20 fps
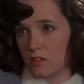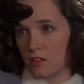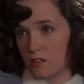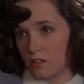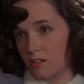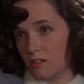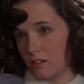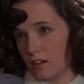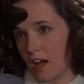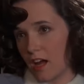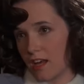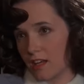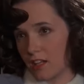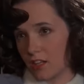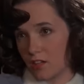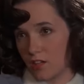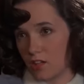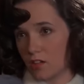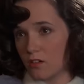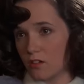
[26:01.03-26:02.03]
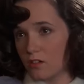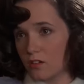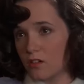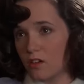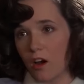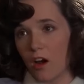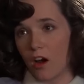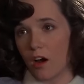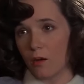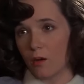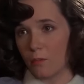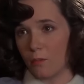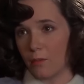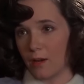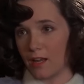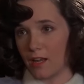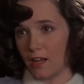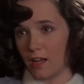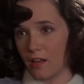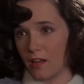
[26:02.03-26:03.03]
You're kind of cute and all,
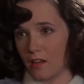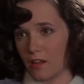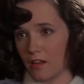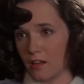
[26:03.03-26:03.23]
but